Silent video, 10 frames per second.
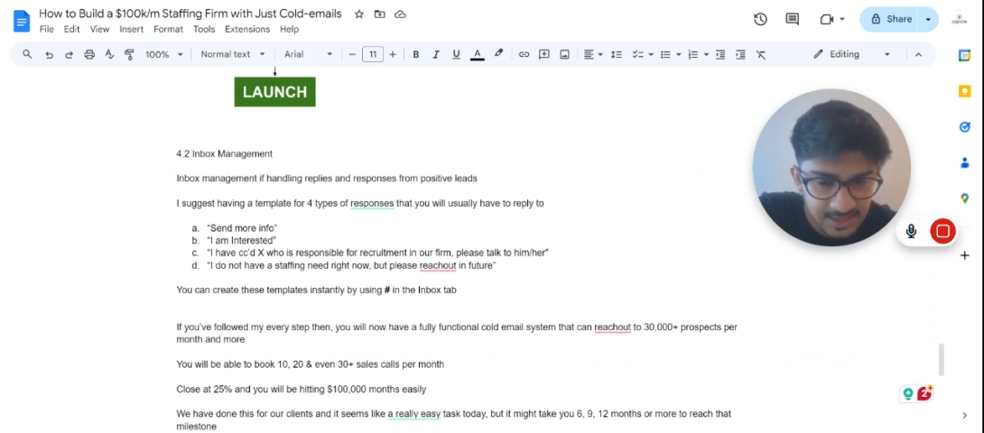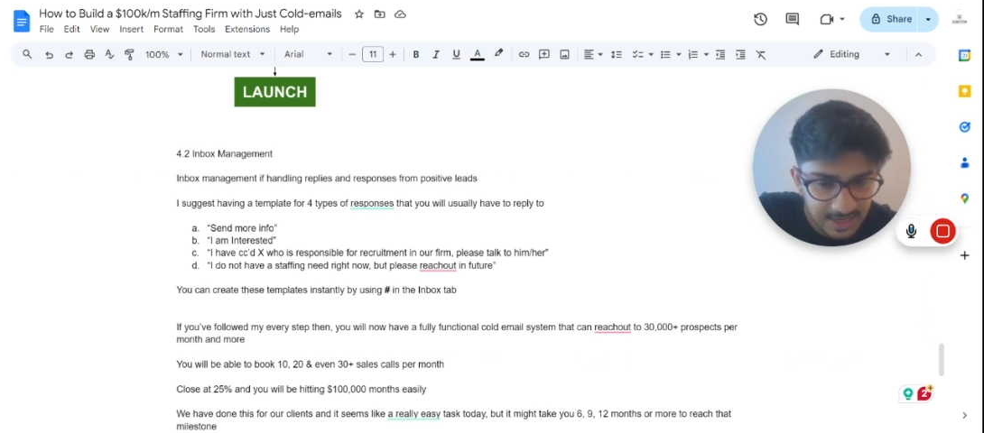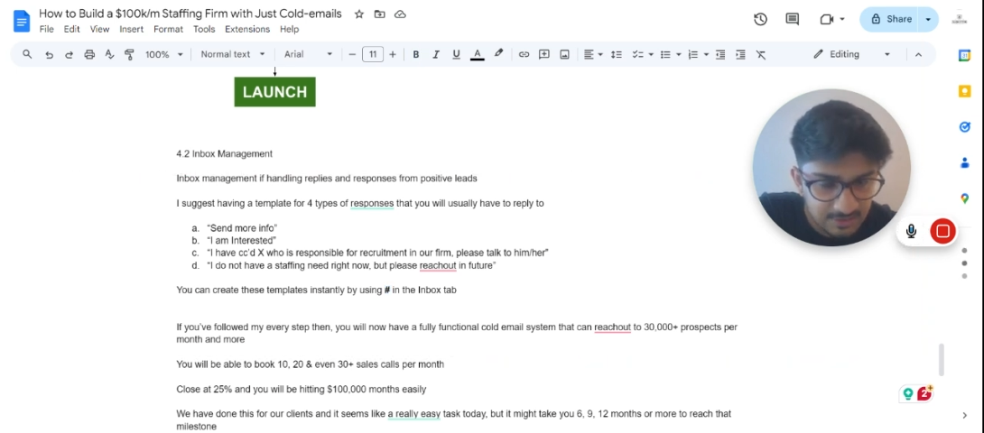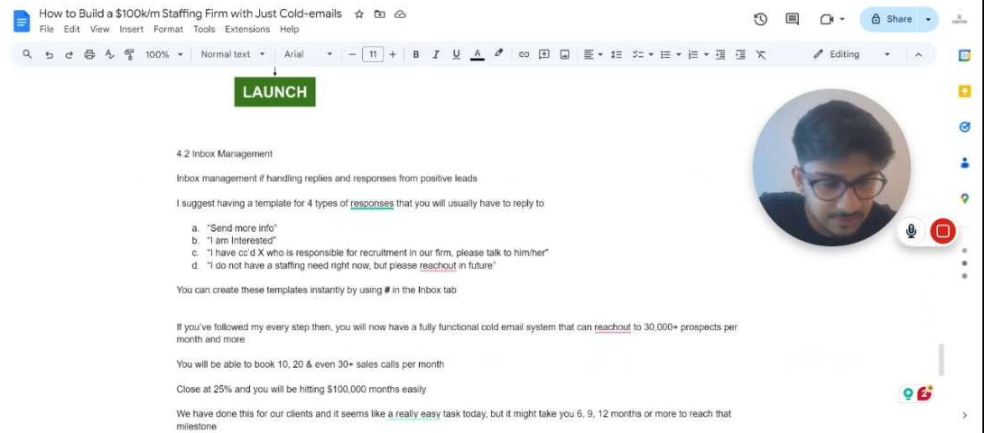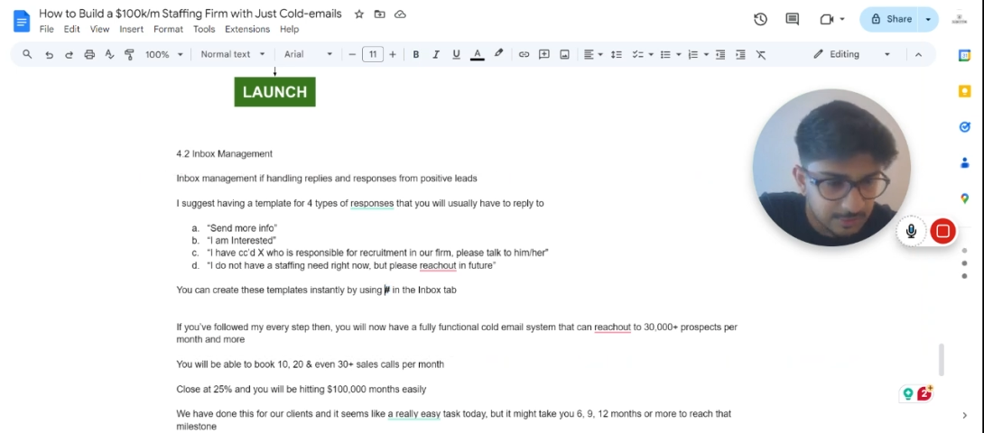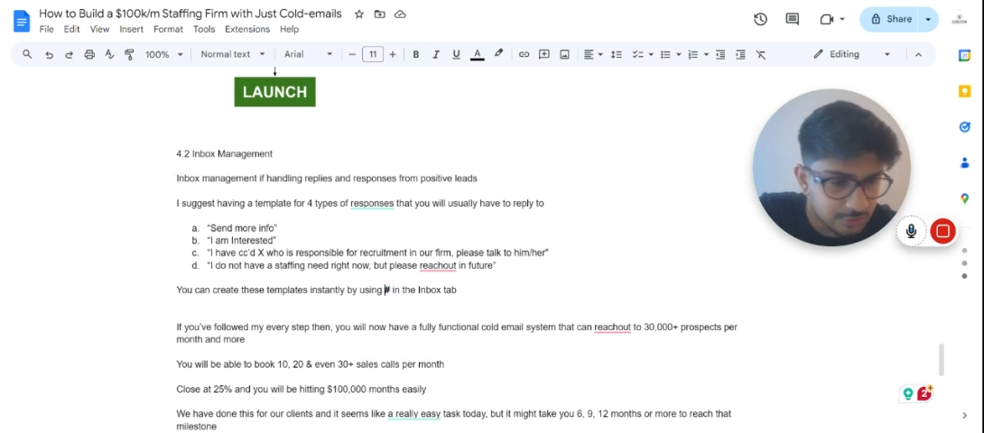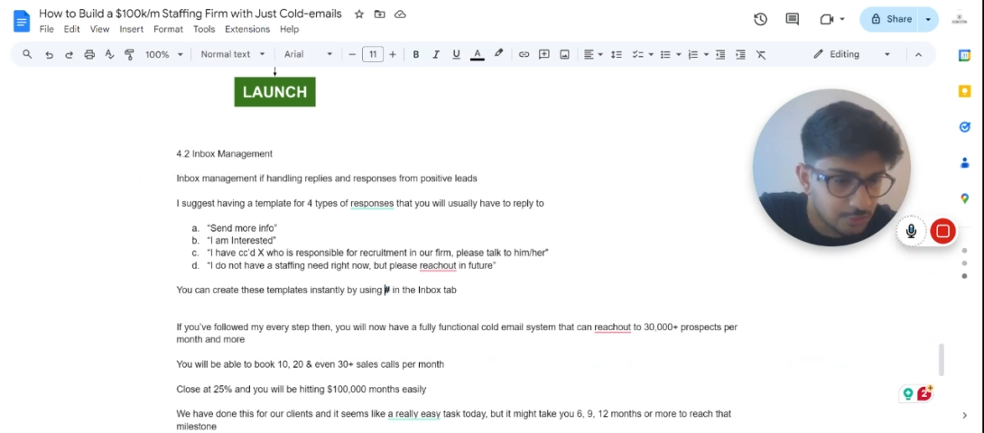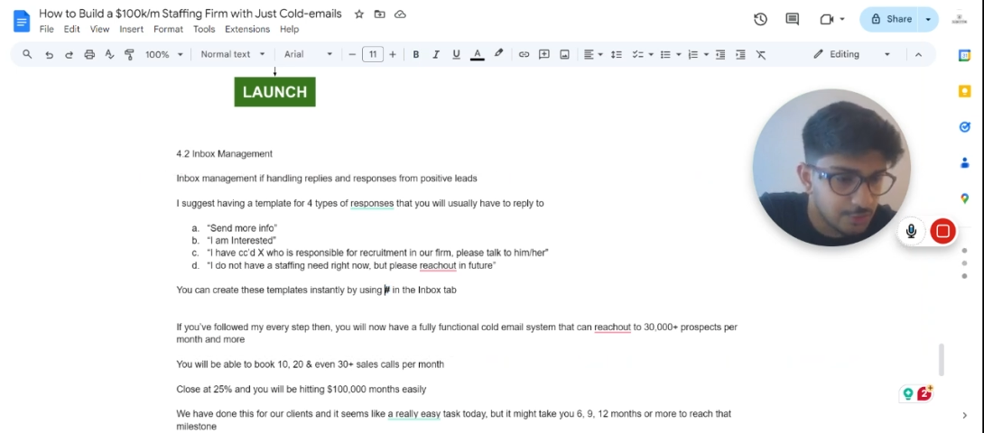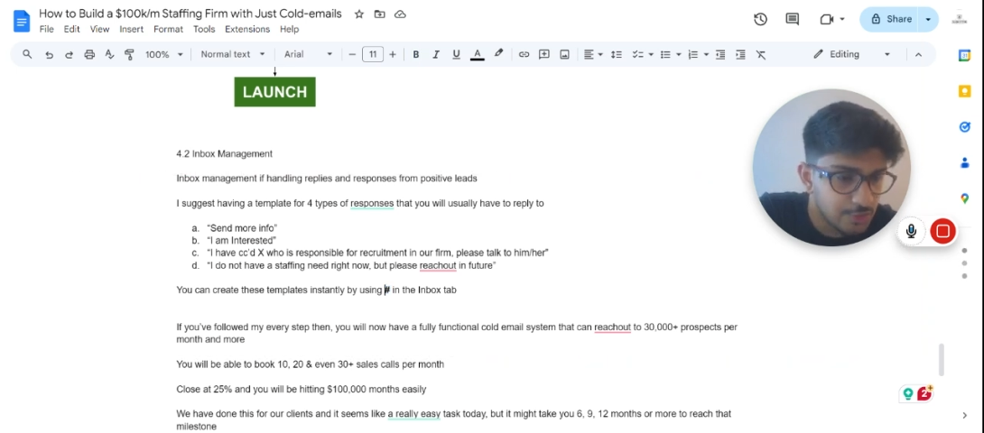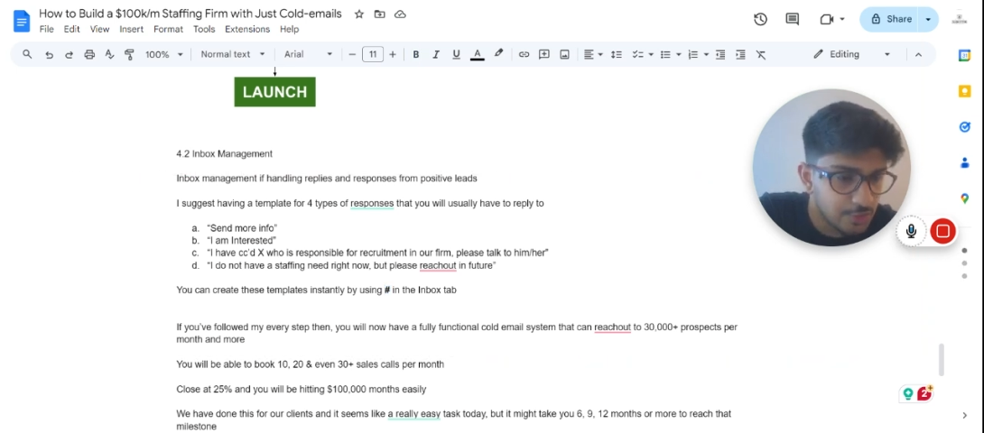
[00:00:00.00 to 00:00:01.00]
and it will
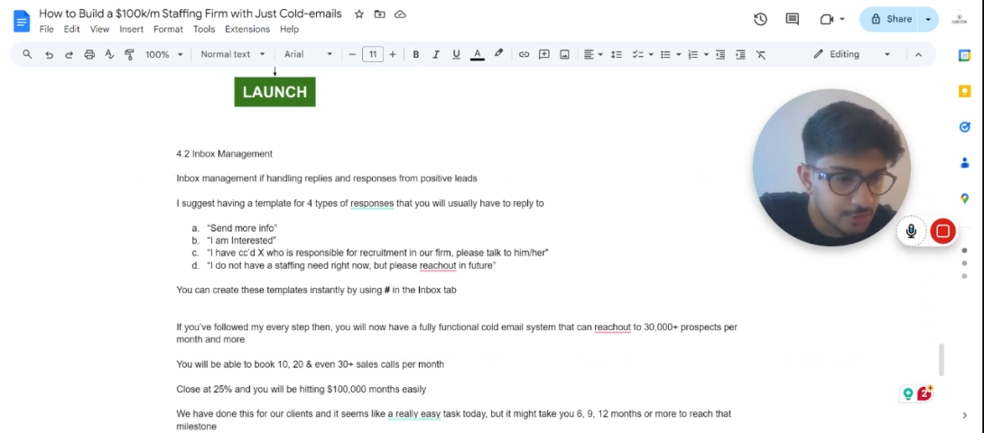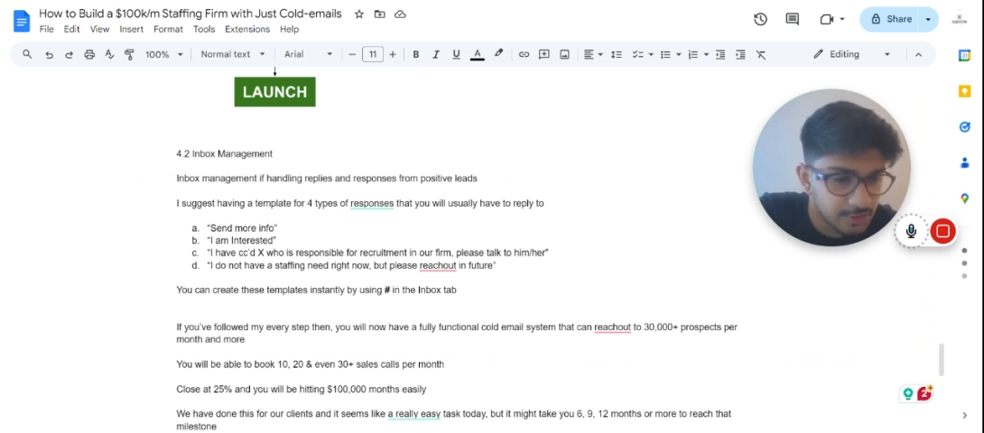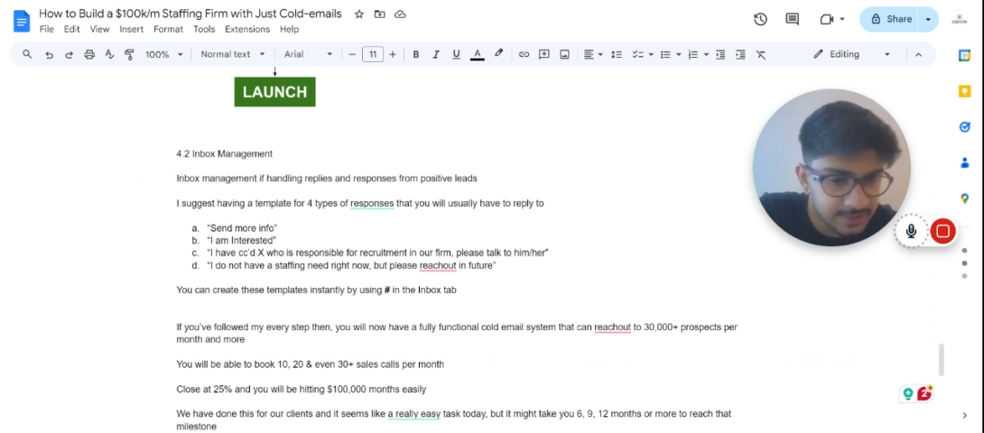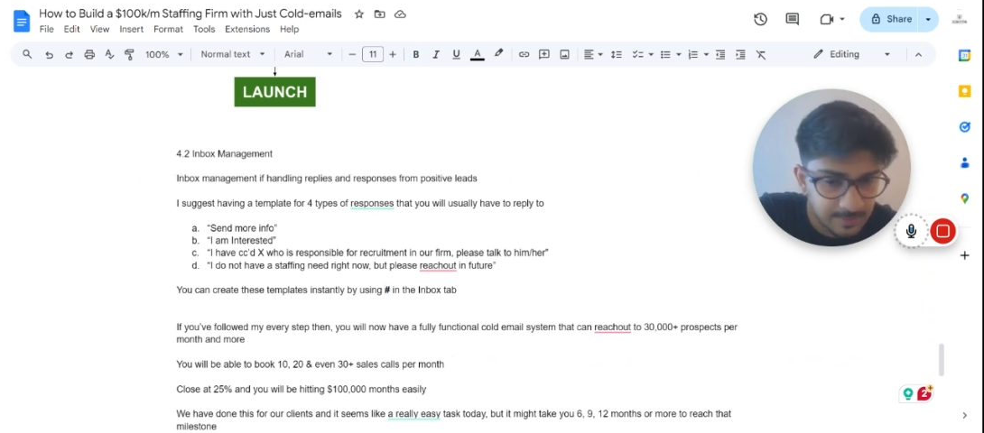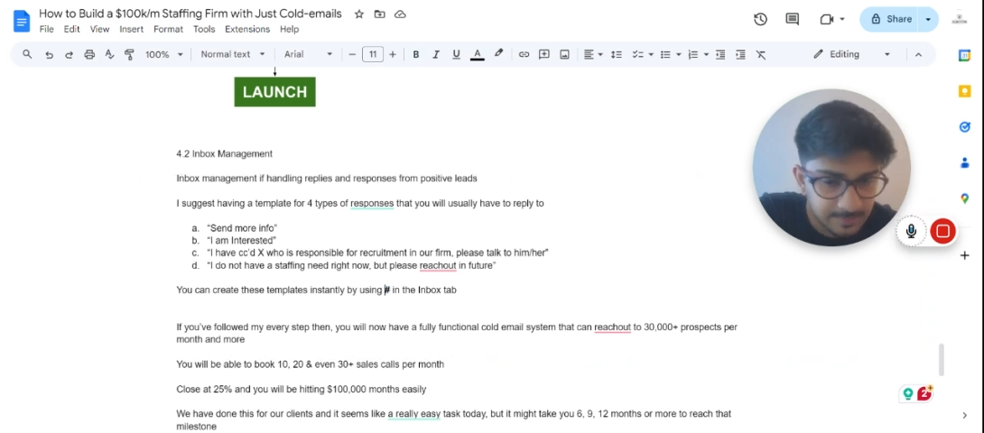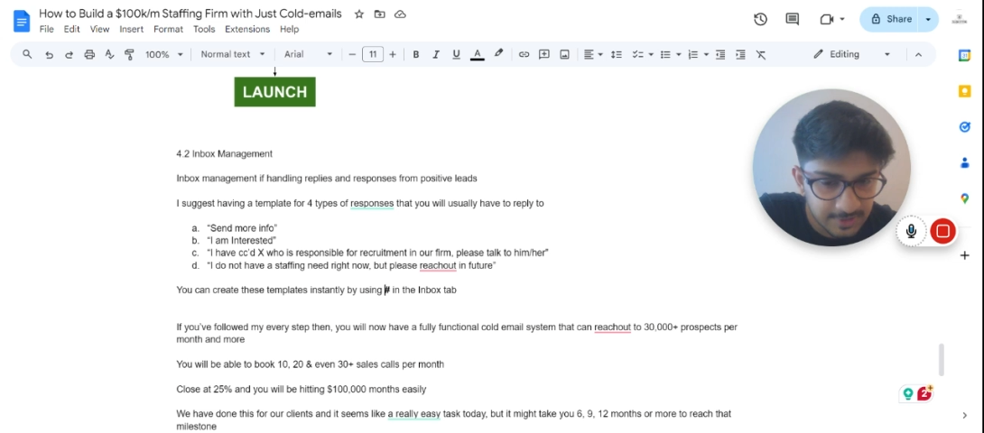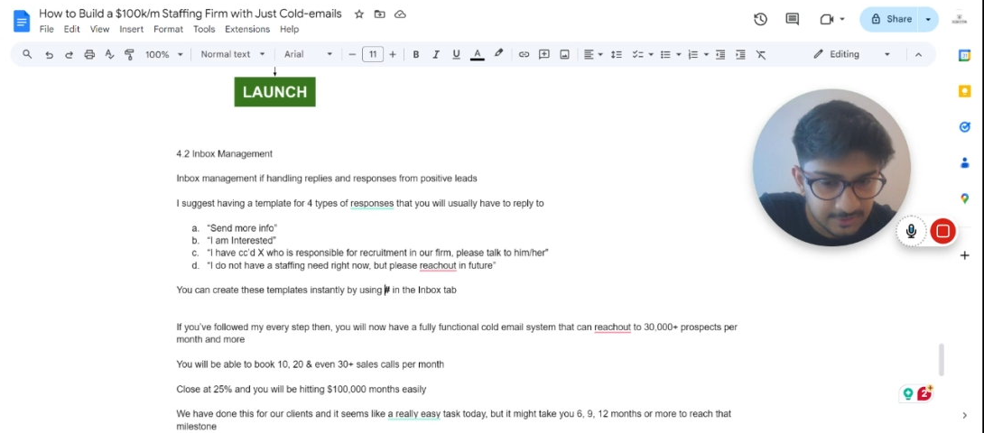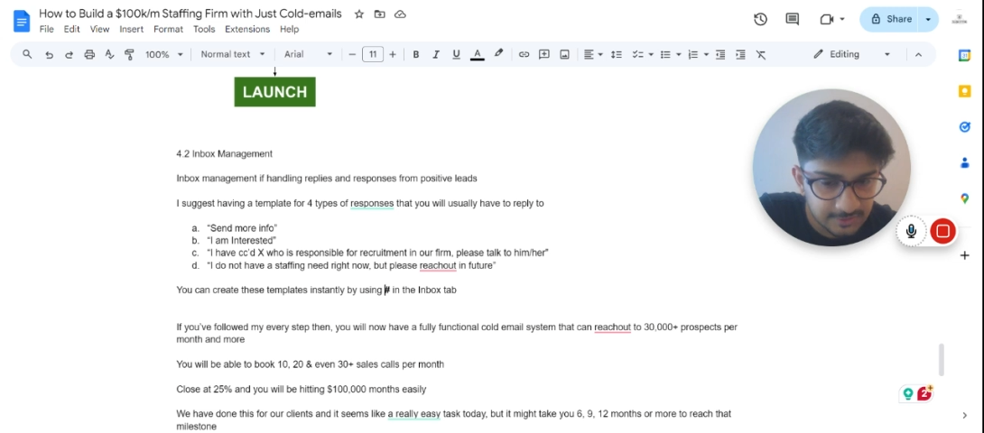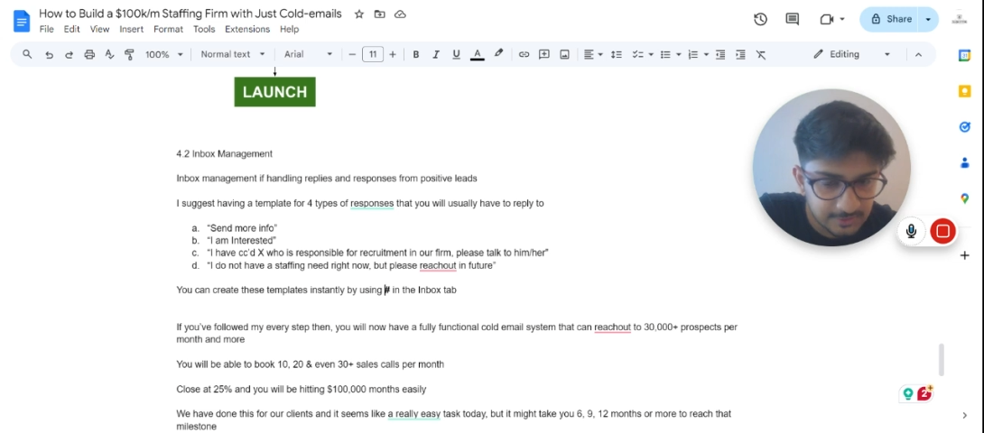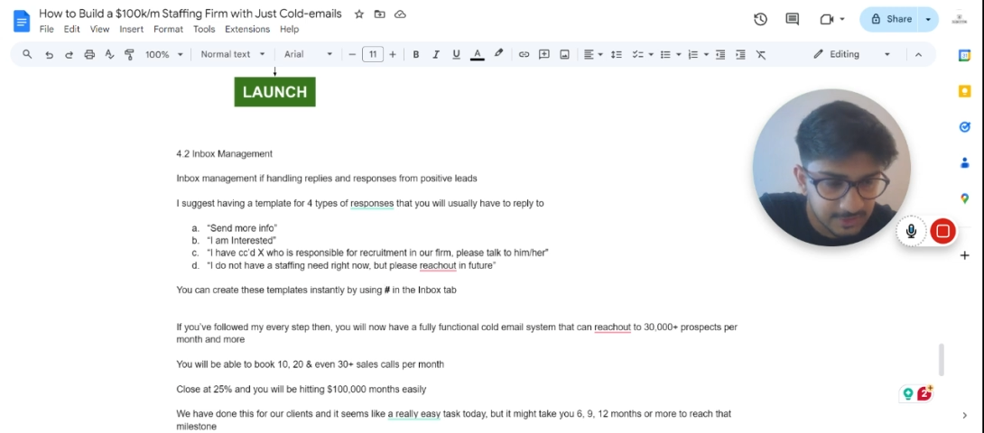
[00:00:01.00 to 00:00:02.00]
show you all your templates.